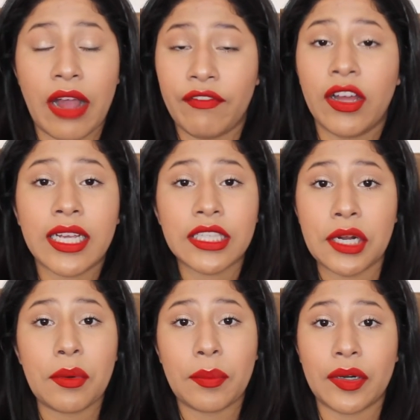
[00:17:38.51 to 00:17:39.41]
I felt like a
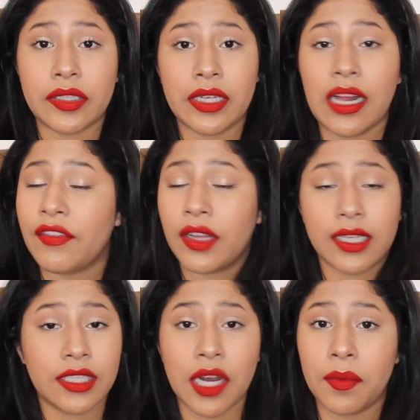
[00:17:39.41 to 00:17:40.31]
terrible person. I felt
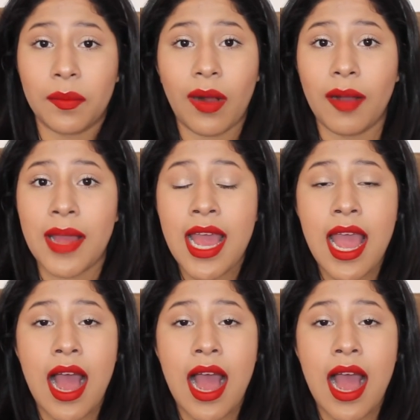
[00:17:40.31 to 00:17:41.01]
like a terrible mom.